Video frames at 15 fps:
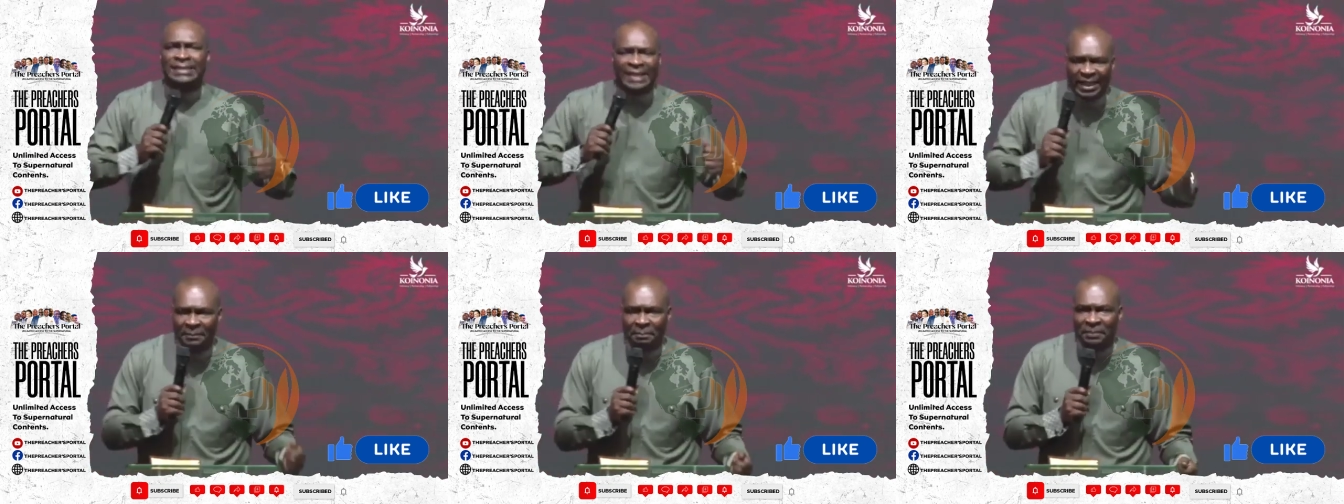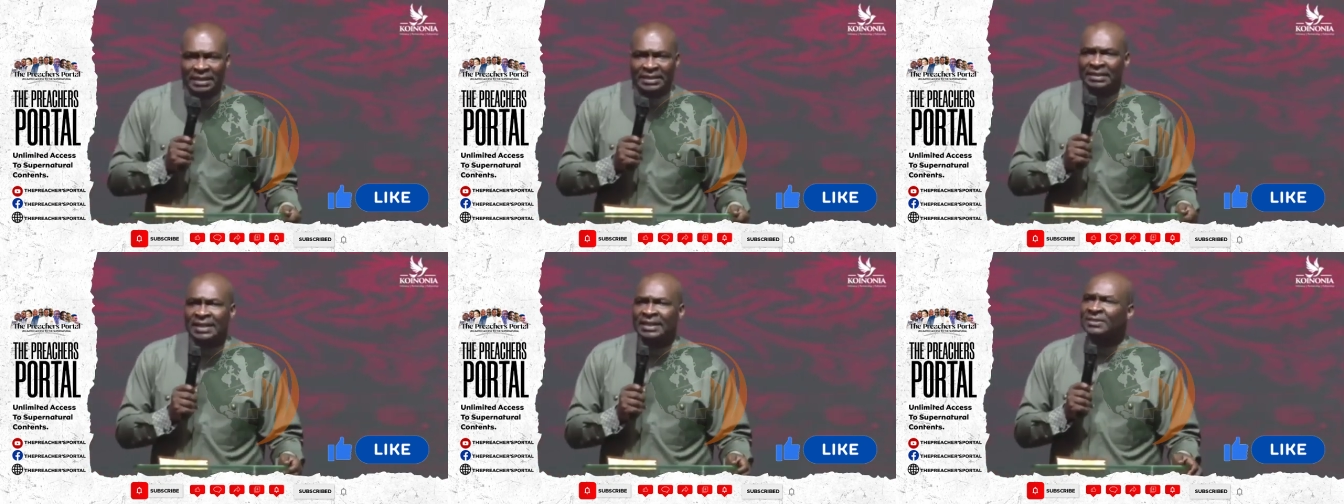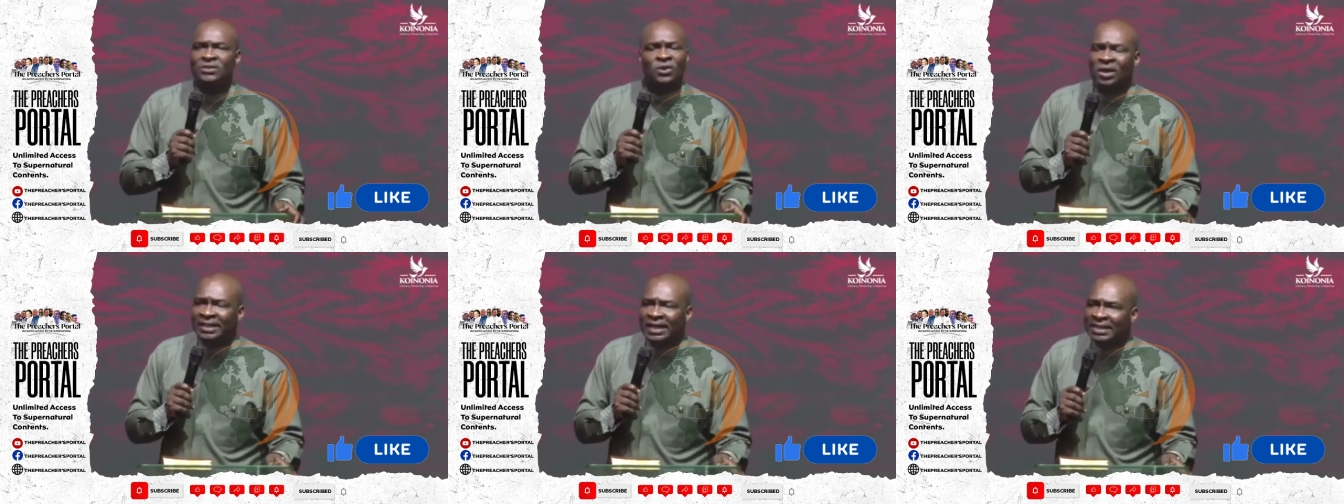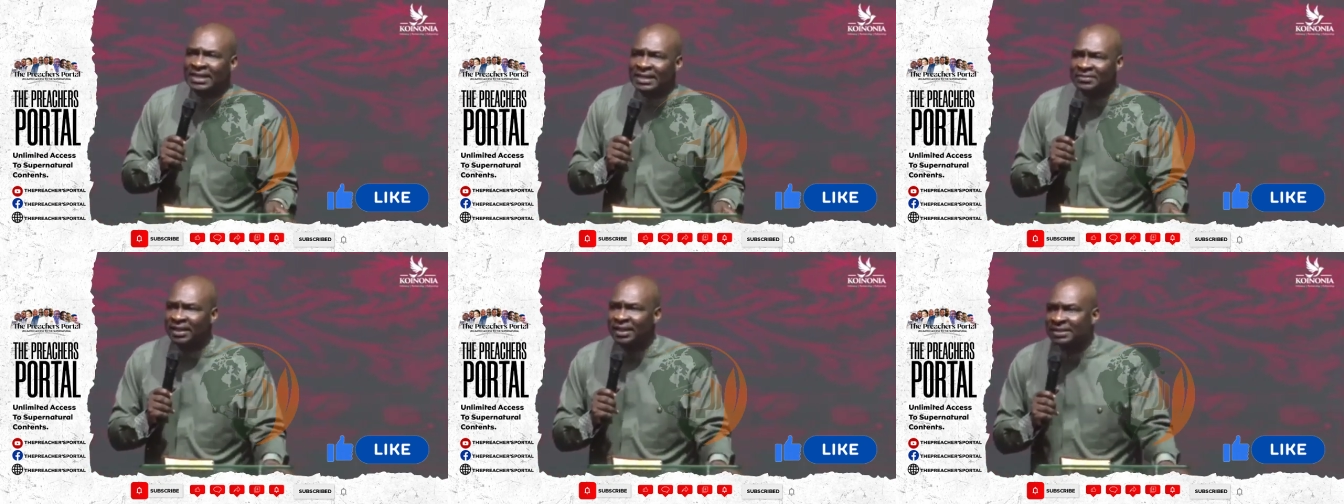sleep? It's not
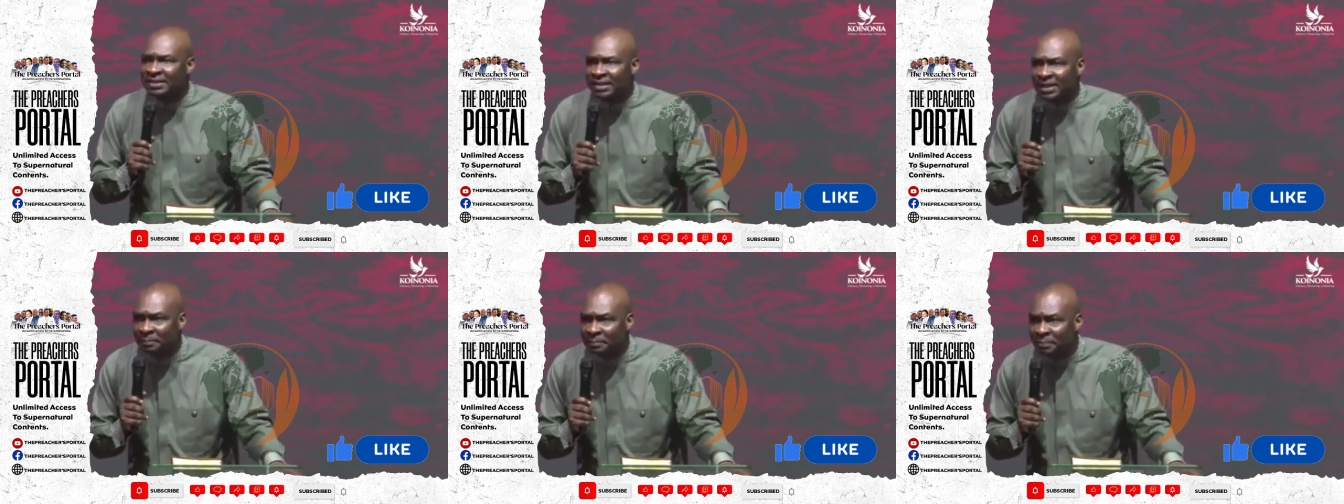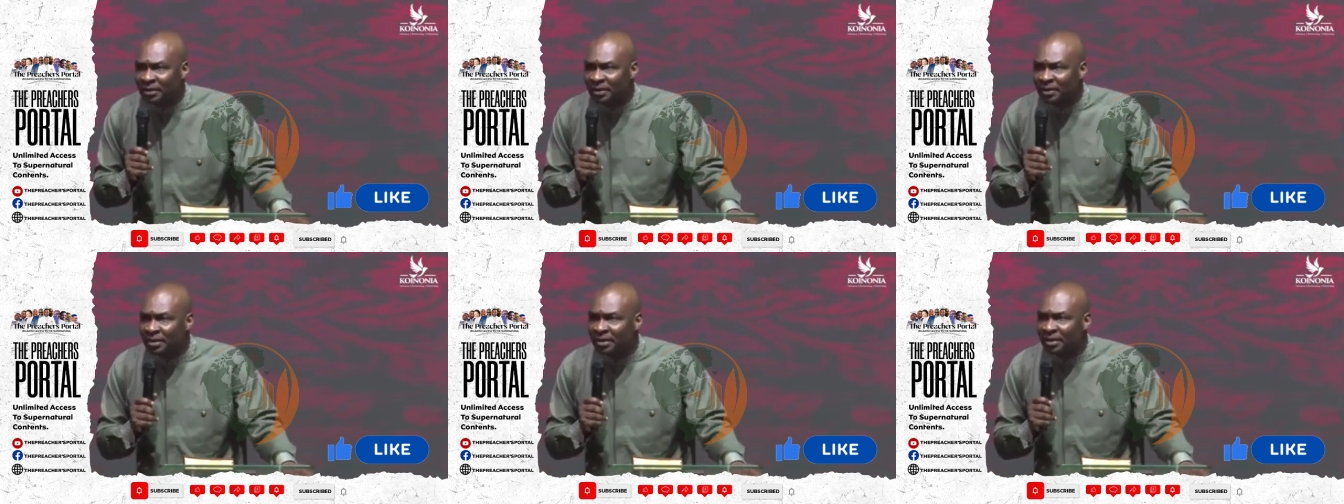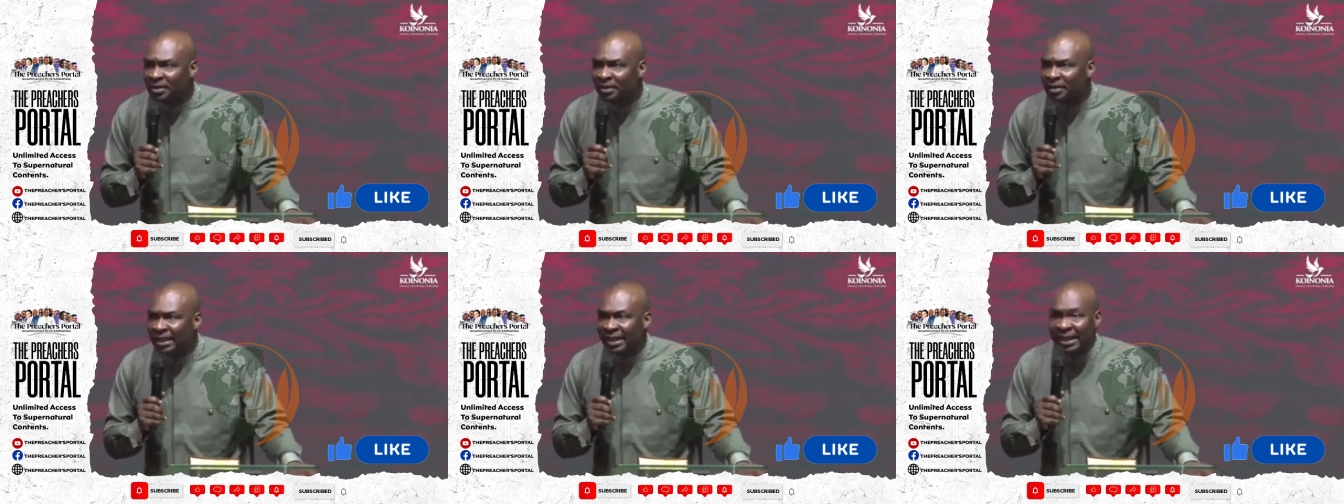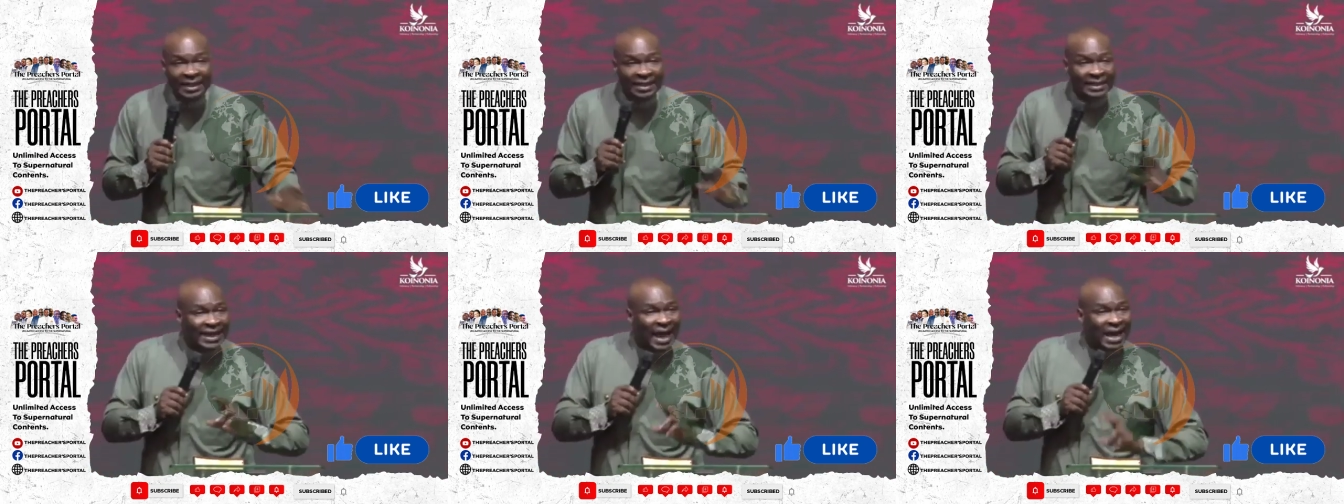necessarily sleep.
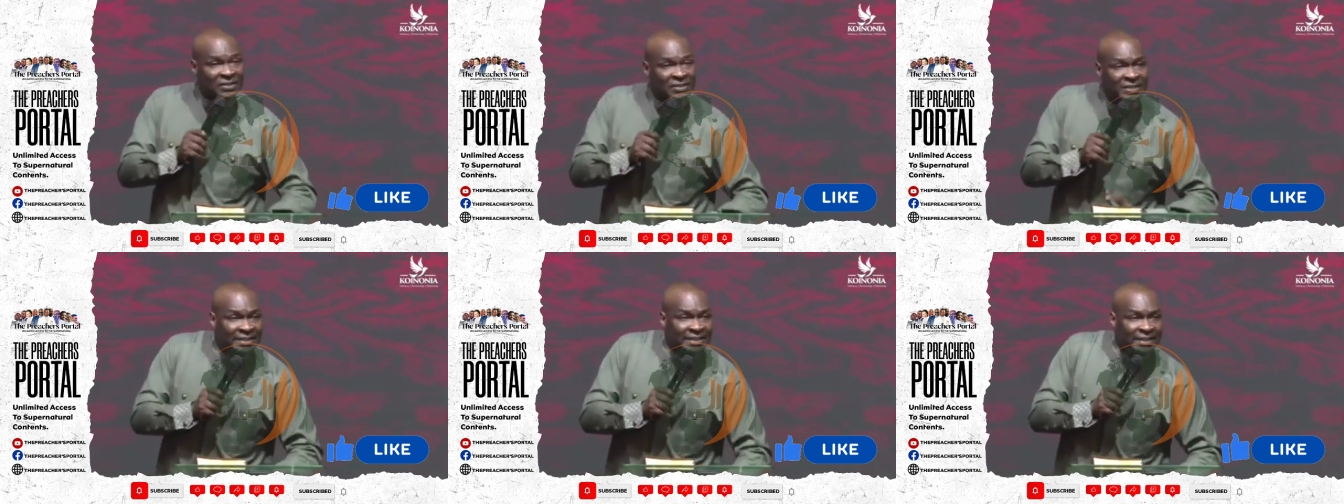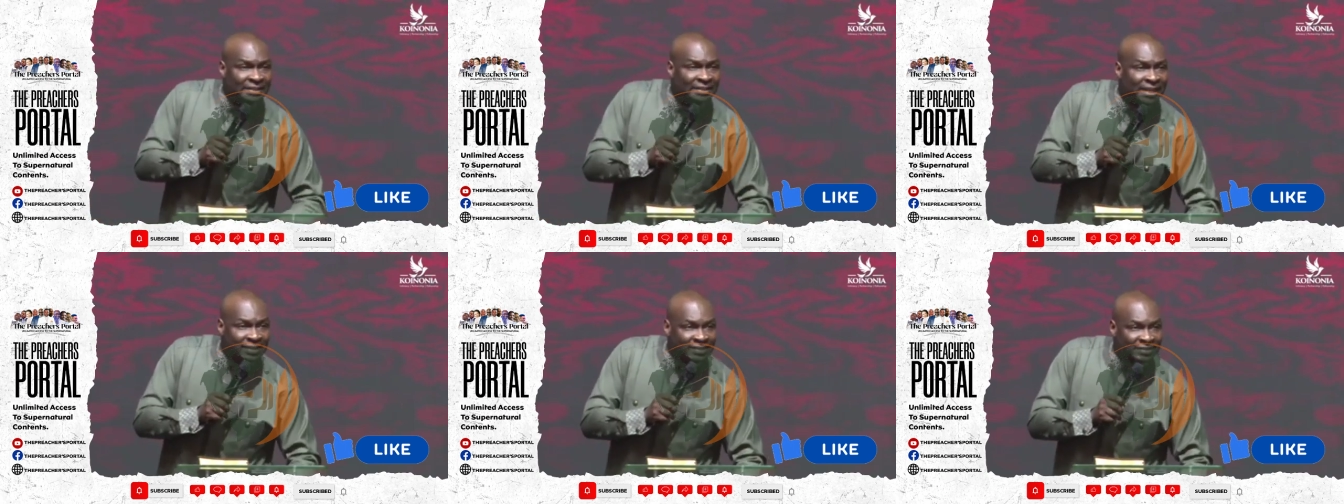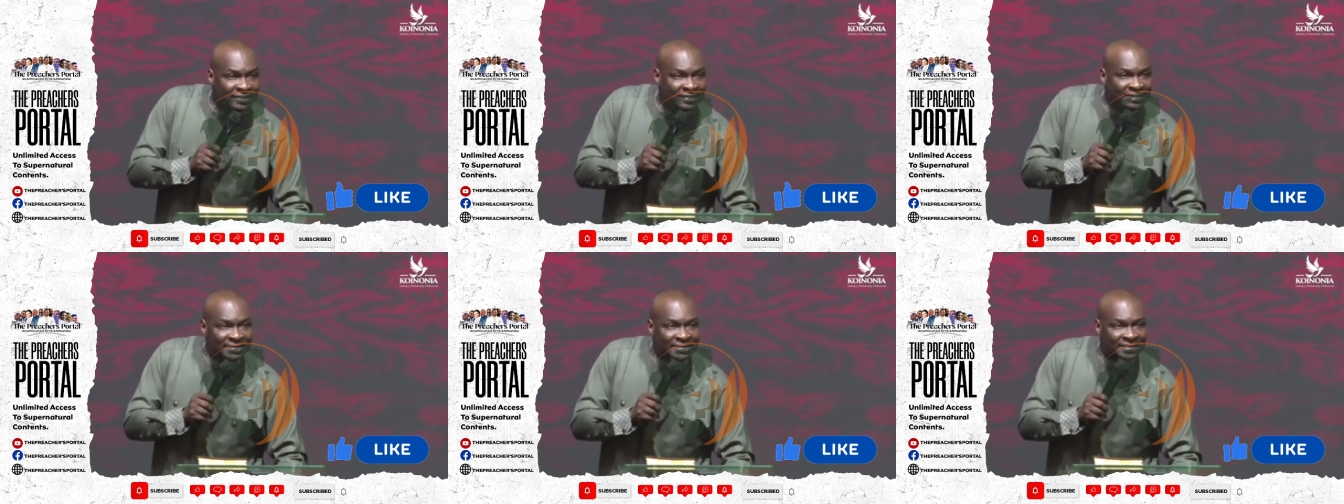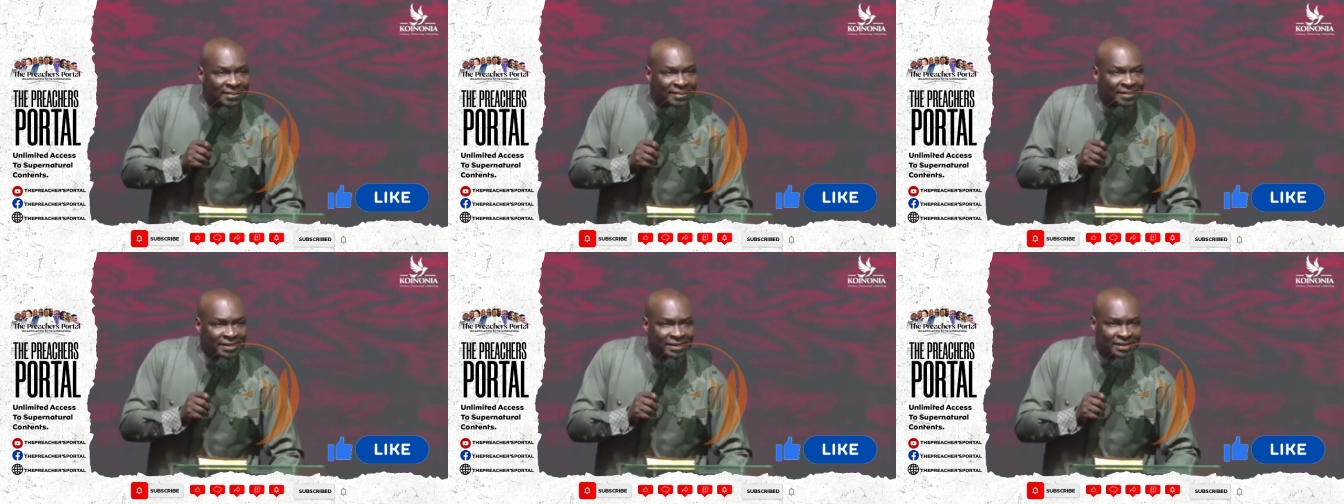In that stillness,
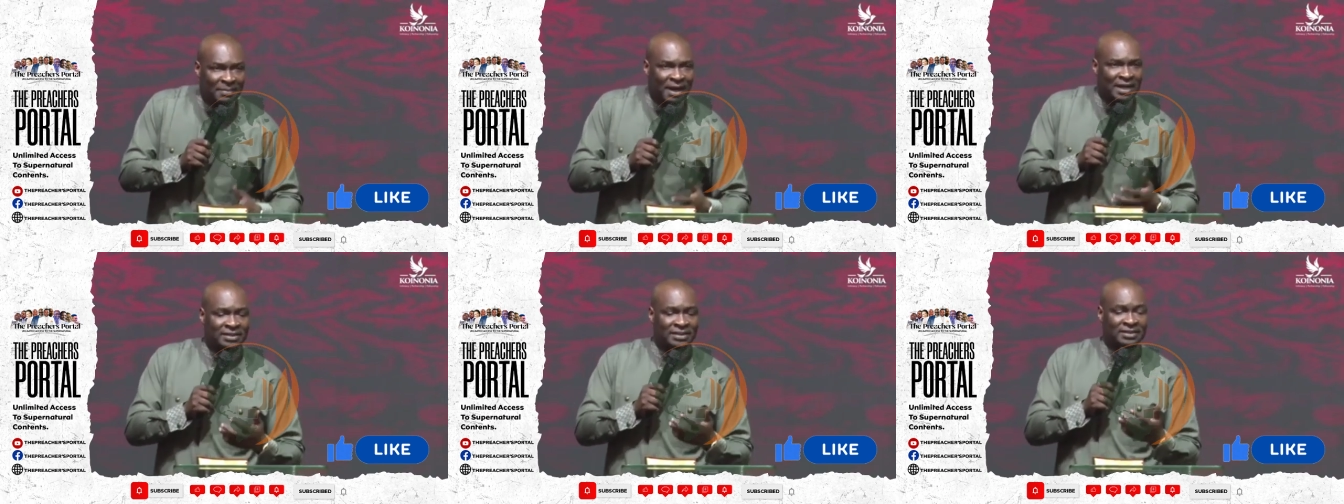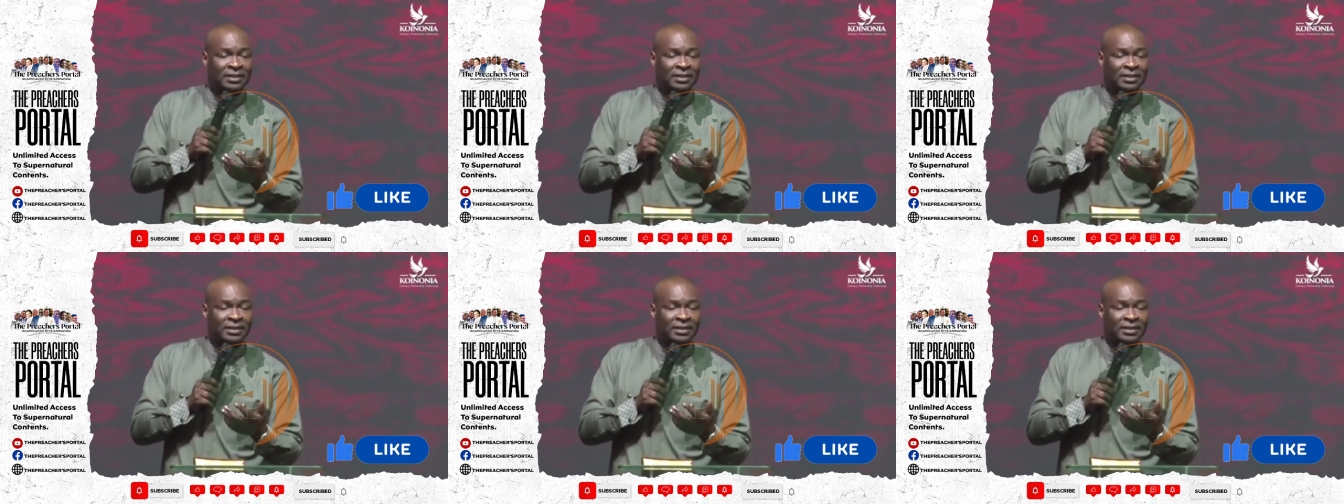His Majesty